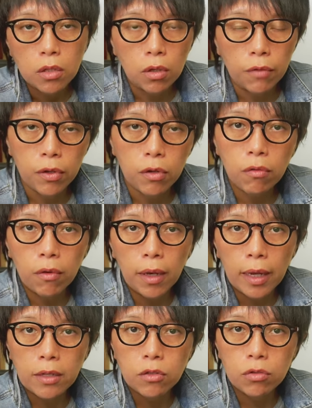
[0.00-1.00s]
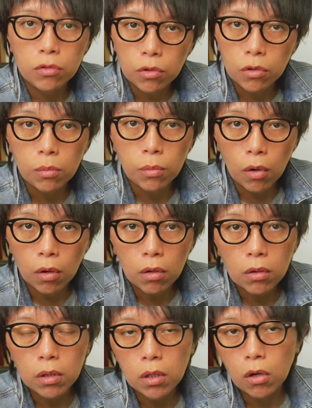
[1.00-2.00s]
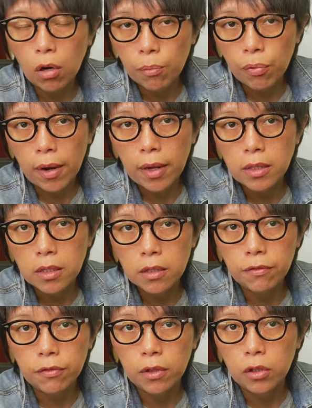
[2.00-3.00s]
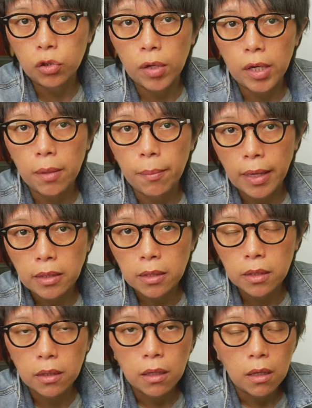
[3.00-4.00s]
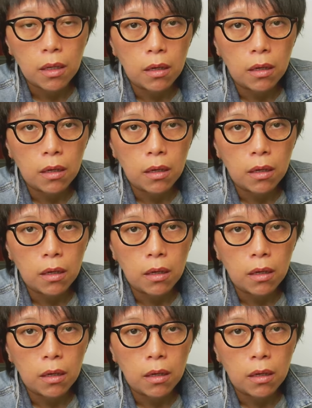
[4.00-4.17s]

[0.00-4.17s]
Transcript: So if you would like to know more a comprehensive trading method,